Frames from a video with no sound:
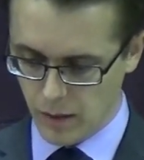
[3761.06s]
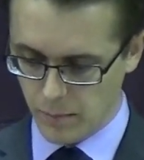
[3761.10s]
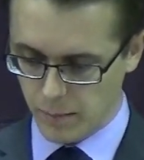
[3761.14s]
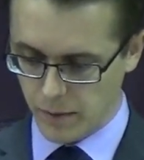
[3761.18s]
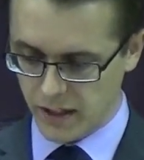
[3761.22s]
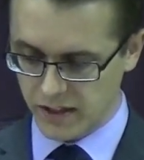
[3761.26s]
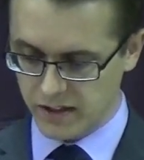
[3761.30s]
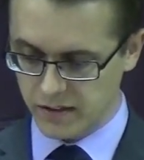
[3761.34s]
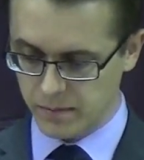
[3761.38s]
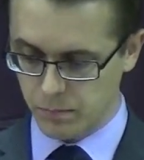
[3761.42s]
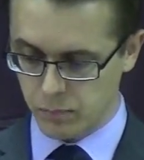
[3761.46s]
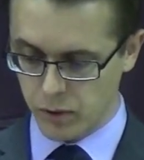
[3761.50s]

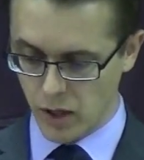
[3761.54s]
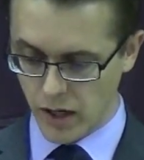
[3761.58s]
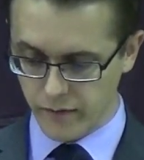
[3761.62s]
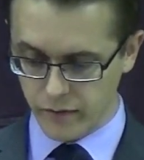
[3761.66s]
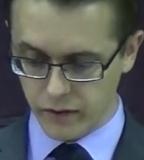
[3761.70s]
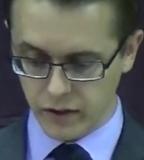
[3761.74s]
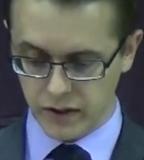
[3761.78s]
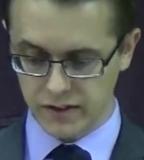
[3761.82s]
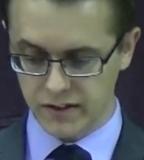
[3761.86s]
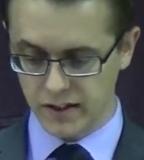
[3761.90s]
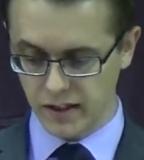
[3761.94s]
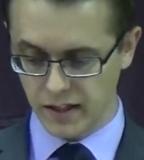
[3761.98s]
But it's
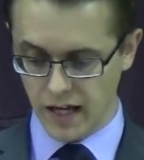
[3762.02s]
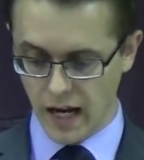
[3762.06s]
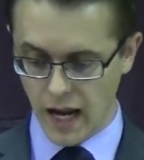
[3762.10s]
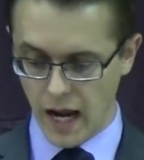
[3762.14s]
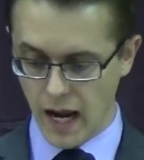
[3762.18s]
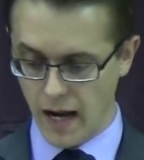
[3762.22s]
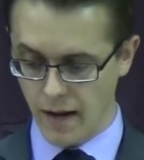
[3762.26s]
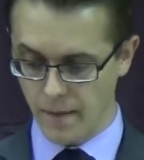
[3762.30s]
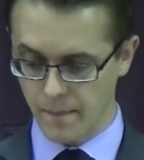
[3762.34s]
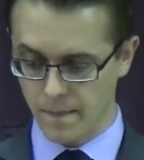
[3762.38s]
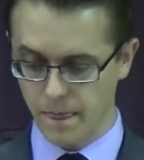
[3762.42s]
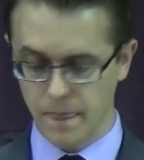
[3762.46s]
prevalent
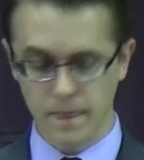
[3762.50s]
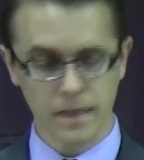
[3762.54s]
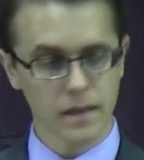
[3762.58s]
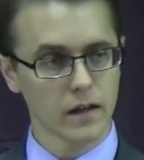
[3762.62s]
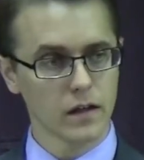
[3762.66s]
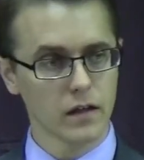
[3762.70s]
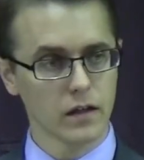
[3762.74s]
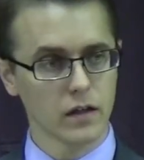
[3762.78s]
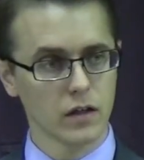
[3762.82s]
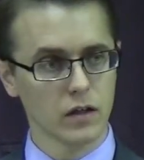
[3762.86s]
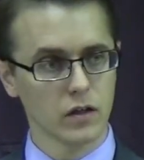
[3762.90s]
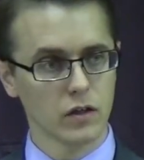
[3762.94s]
today.
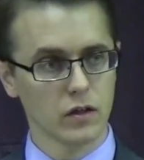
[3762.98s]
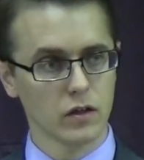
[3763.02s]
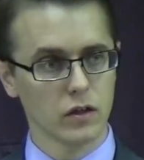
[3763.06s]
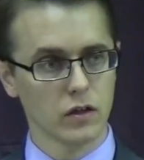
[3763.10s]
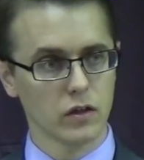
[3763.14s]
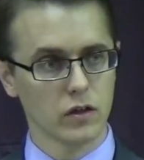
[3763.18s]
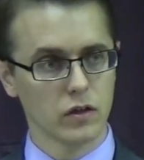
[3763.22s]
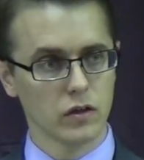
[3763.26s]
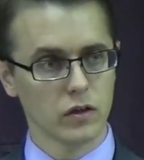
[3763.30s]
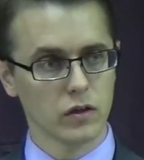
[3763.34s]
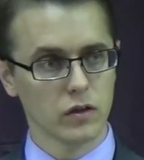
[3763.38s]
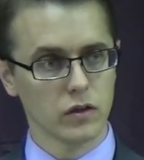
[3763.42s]

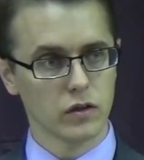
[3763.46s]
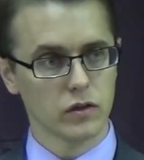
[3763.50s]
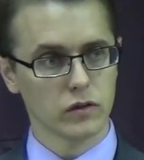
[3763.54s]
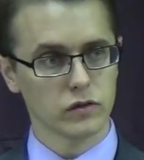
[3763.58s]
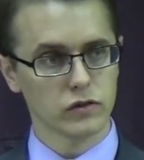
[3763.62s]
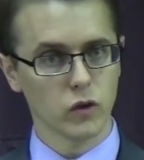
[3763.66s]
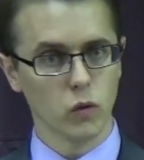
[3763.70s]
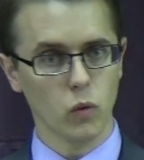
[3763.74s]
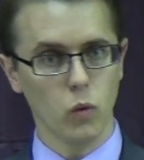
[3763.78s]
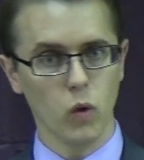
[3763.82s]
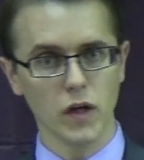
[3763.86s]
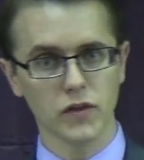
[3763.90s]

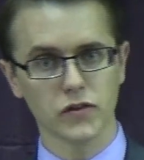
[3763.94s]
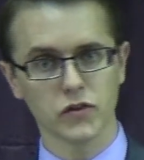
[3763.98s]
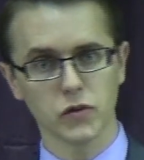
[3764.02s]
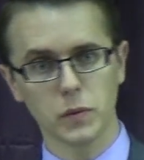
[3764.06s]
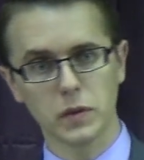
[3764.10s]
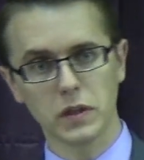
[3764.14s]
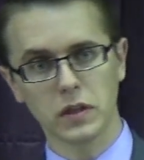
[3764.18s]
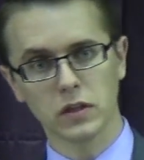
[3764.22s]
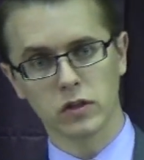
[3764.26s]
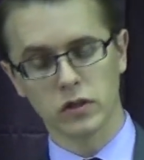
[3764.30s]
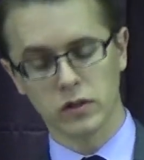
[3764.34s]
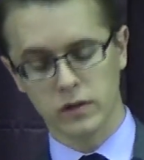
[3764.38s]
So what do
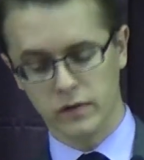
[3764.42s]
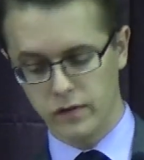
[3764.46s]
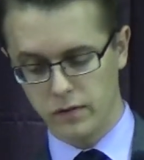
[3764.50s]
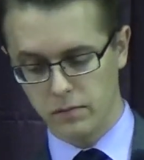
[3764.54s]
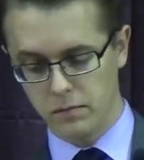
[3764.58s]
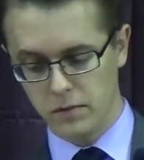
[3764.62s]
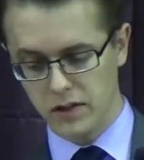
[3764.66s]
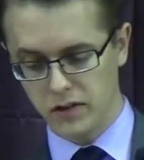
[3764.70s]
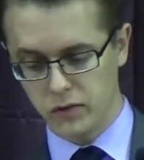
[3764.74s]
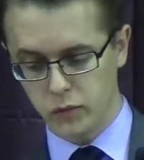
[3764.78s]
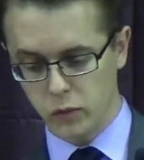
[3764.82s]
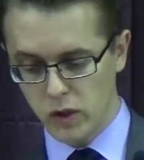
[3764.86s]
we learn
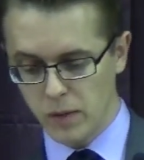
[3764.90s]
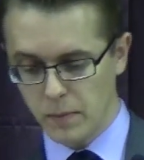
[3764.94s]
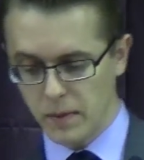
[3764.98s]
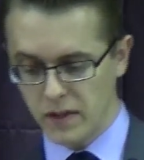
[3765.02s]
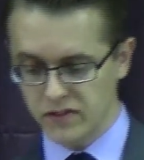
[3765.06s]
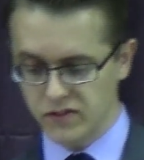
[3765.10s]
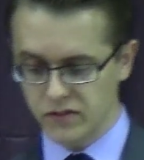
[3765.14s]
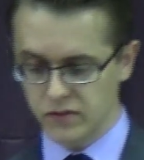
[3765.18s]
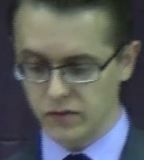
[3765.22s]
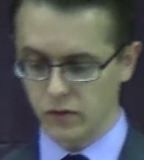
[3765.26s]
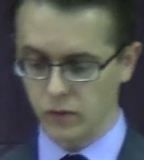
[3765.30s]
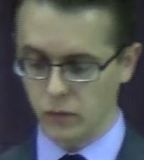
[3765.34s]
from this? We
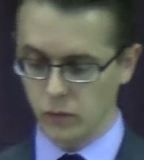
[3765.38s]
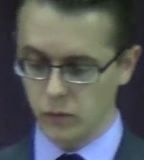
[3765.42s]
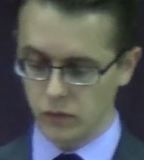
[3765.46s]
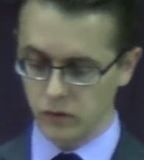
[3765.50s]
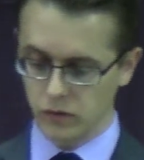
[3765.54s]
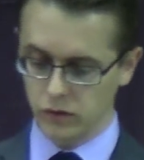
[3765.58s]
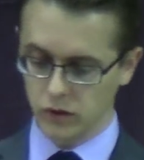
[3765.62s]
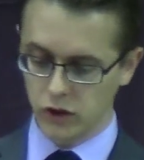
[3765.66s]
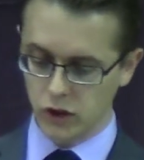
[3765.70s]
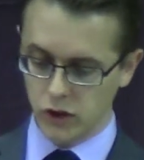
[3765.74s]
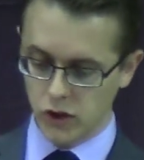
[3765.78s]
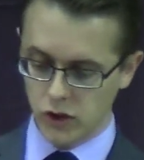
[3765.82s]
must
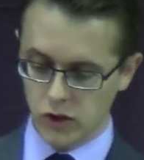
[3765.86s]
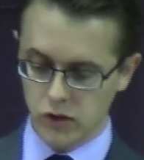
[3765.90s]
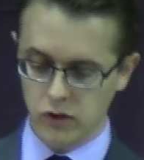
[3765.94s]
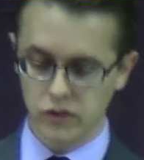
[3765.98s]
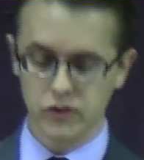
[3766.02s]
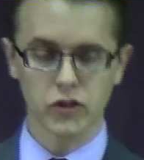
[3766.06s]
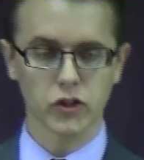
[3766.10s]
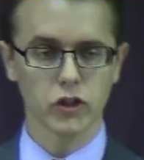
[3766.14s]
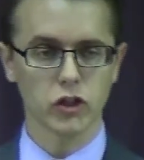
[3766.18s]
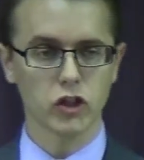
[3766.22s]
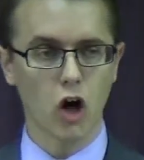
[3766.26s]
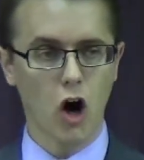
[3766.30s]

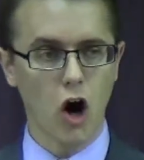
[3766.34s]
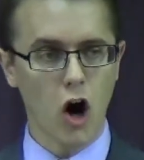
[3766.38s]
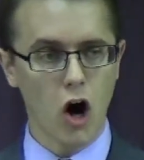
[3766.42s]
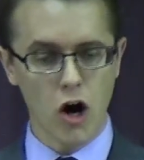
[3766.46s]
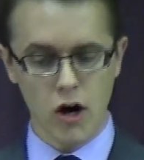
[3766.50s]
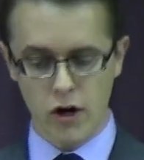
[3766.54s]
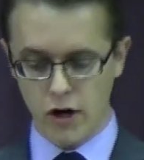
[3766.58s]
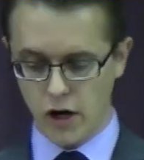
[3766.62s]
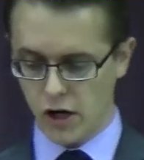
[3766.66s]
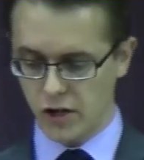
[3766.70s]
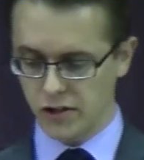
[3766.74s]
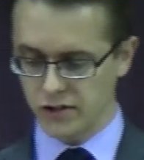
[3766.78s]
learn to
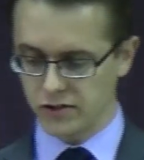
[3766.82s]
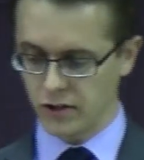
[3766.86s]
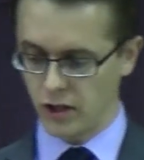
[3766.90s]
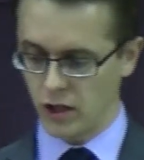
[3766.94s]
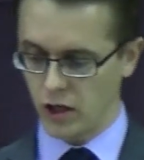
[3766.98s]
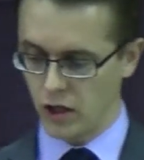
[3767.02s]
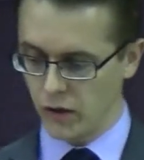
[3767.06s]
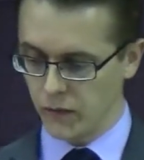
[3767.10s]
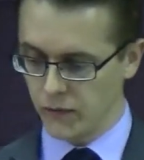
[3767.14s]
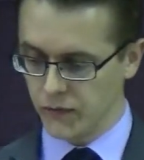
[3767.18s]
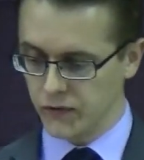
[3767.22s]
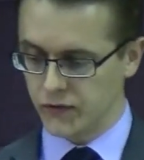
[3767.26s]
guard
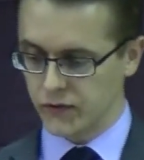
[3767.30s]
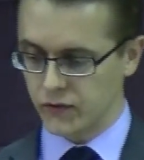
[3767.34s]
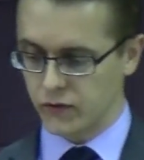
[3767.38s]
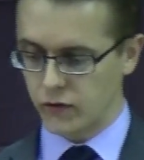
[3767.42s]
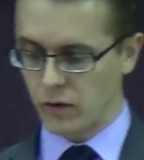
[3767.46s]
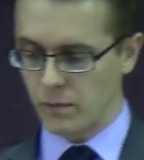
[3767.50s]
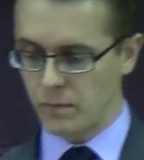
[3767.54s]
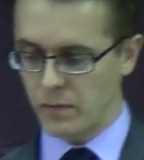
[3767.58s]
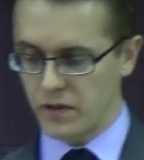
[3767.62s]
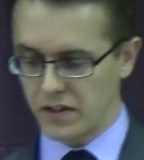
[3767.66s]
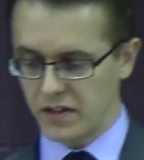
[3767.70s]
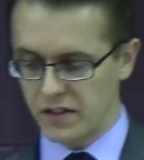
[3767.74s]
ourselves
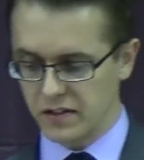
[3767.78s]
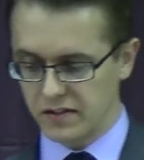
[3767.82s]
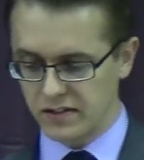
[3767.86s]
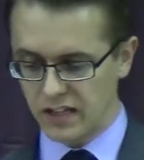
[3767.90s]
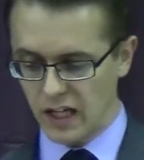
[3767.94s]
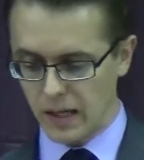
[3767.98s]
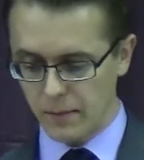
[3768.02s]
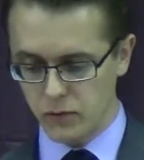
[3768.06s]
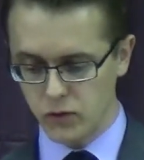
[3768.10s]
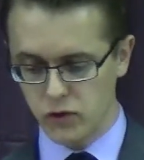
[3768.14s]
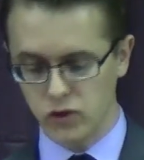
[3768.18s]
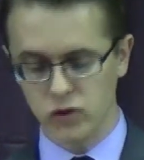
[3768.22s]
from the
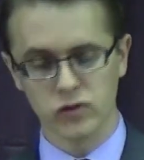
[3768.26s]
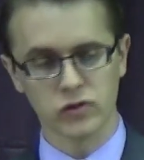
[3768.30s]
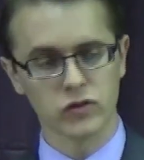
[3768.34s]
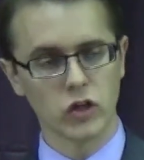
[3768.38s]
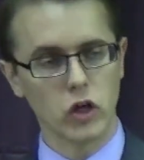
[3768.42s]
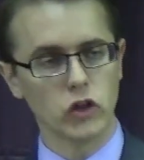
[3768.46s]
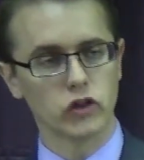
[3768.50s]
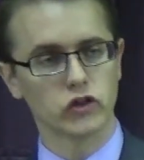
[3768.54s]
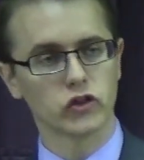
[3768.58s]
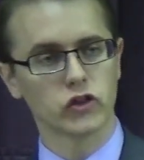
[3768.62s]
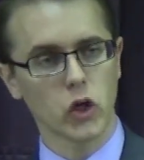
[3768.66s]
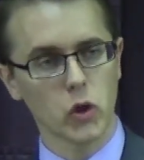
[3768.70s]
deceptions
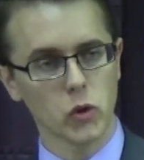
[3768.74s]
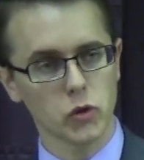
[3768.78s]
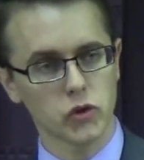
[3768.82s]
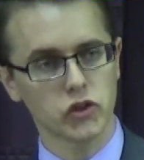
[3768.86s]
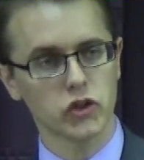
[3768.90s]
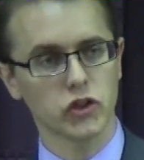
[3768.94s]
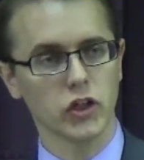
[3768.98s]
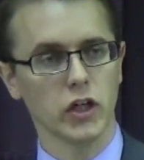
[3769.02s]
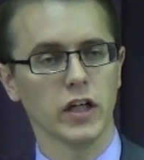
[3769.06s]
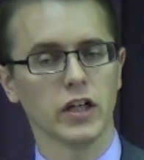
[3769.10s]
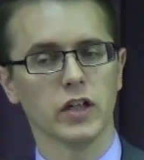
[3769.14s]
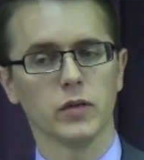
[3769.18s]

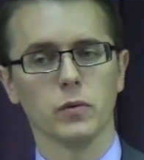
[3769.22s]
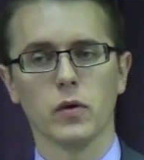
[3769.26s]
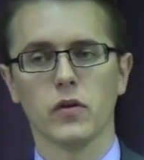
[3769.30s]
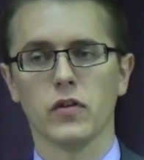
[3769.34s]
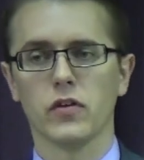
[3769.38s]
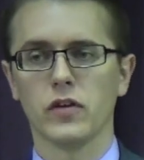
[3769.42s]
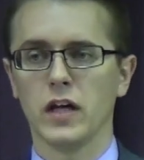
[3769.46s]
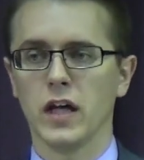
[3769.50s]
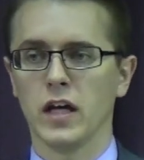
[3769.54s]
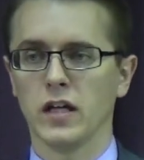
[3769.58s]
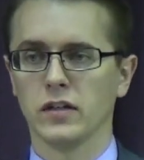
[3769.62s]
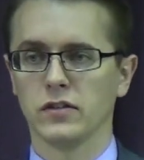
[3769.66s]
associated
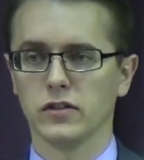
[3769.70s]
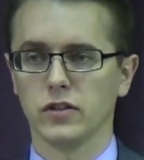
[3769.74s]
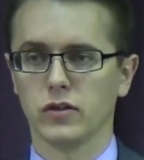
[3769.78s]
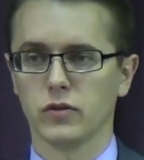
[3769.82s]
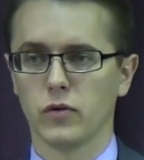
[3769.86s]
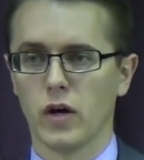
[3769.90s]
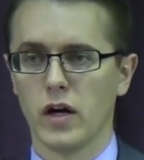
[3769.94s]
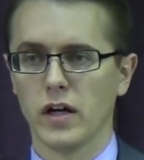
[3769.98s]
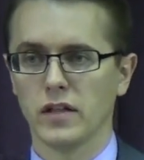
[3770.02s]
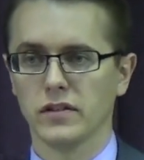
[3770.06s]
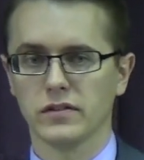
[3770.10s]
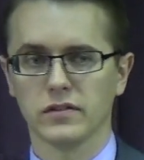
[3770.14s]
with the
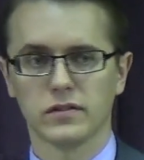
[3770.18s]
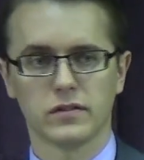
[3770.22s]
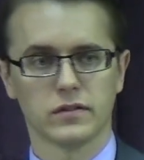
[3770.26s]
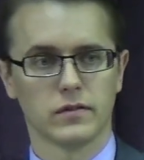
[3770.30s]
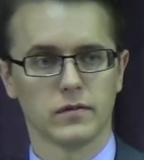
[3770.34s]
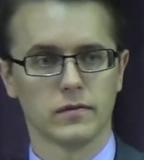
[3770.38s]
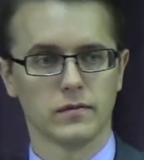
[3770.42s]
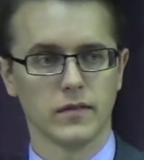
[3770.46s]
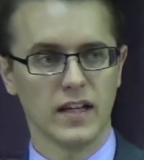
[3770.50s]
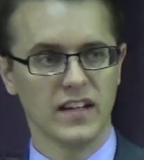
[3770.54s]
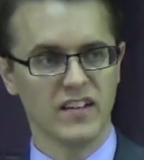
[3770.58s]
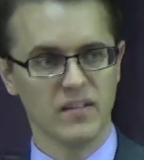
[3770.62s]

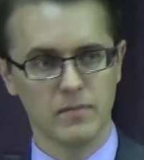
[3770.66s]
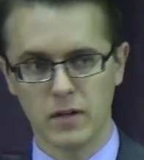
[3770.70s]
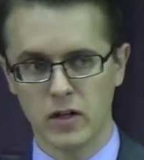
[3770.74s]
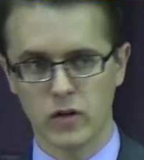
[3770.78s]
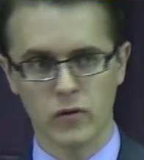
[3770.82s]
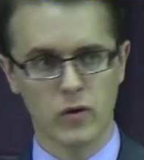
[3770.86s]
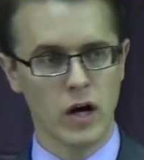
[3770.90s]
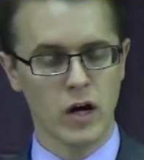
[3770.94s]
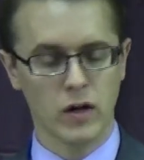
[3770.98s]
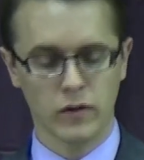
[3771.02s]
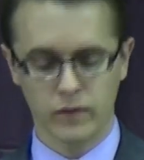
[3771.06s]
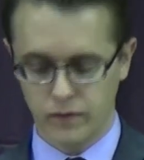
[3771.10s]
Antichrist that have been
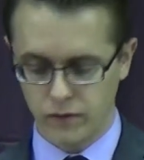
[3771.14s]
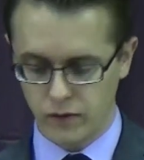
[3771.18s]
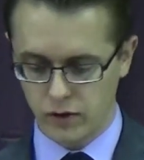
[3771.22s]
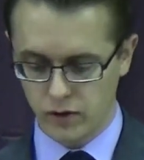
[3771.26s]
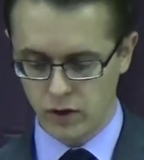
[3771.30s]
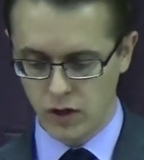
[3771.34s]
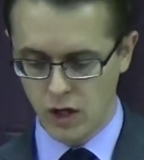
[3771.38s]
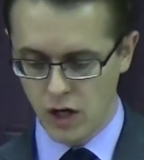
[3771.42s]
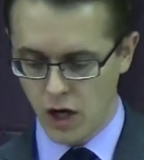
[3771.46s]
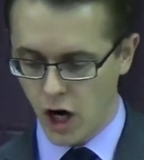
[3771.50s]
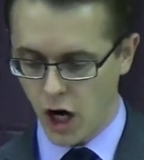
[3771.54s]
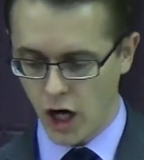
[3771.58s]
around
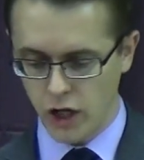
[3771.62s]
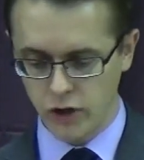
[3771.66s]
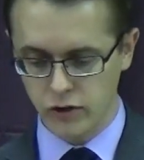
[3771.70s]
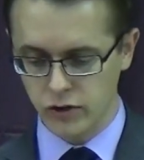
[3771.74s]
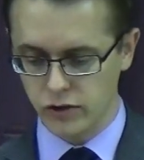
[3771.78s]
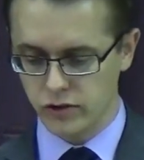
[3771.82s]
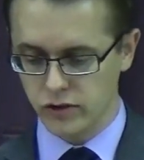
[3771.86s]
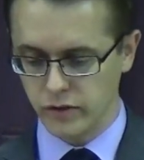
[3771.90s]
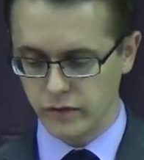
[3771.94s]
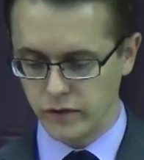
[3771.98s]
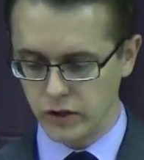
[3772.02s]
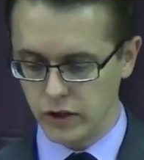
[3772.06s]
for
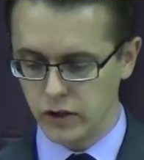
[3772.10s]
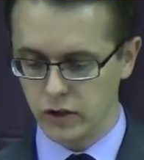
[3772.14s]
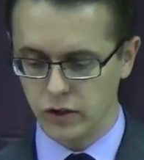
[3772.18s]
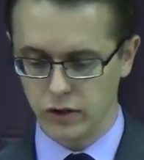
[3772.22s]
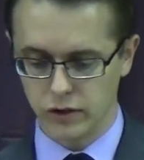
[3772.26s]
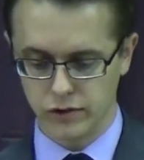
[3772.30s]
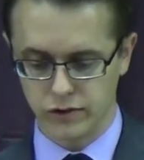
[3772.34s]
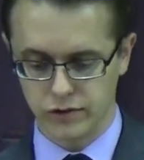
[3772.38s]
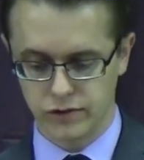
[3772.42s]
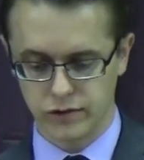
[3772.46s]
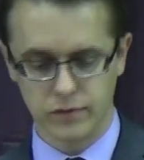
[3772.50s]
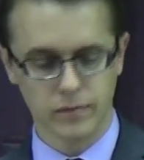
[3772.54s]
hundreds of
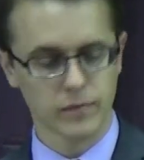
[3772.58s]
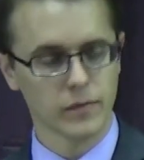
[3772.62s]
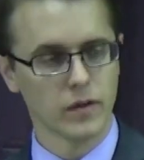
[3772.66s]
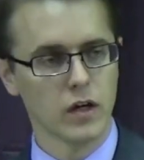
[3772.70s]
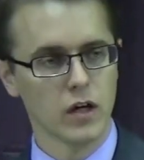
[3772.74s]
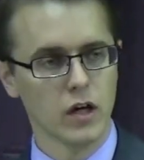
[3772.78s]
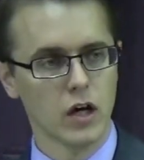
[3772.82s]
years.